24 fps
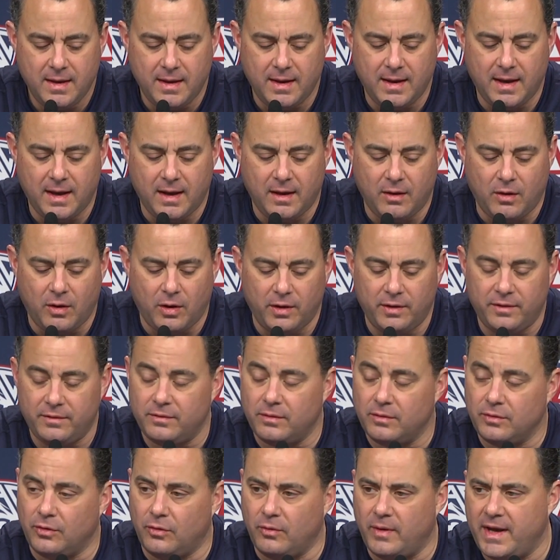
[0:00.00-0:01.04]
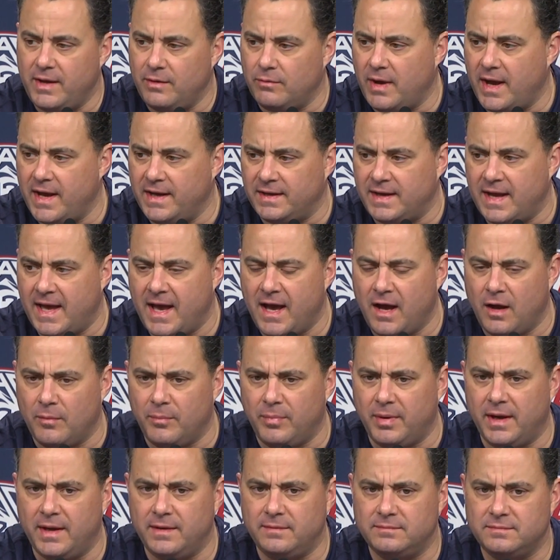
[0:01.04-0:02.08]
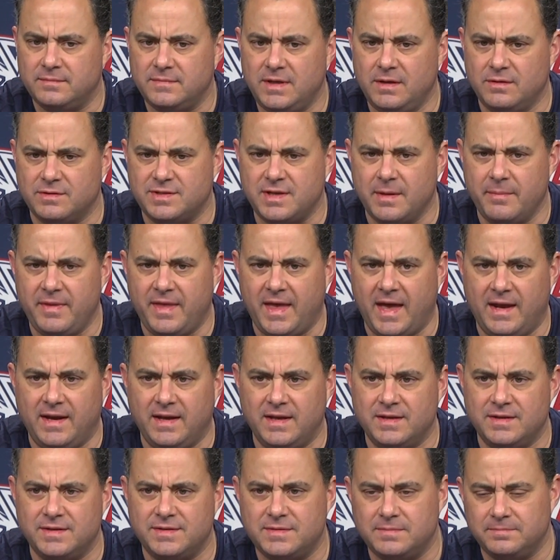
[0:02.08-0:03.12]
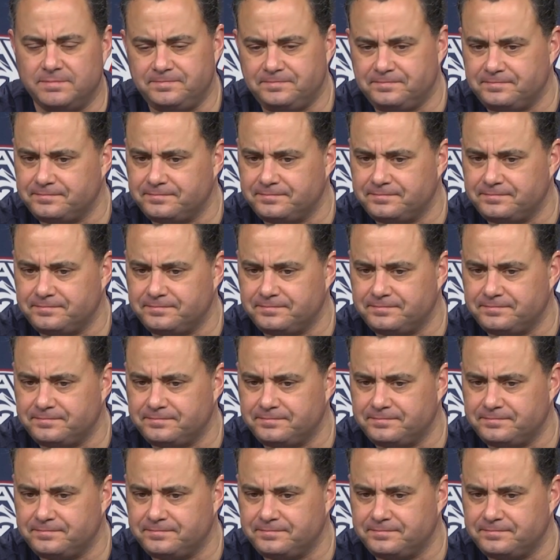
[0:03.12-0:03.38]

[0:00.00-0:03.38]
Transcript: uh, aren't great right now, but you know, some of that is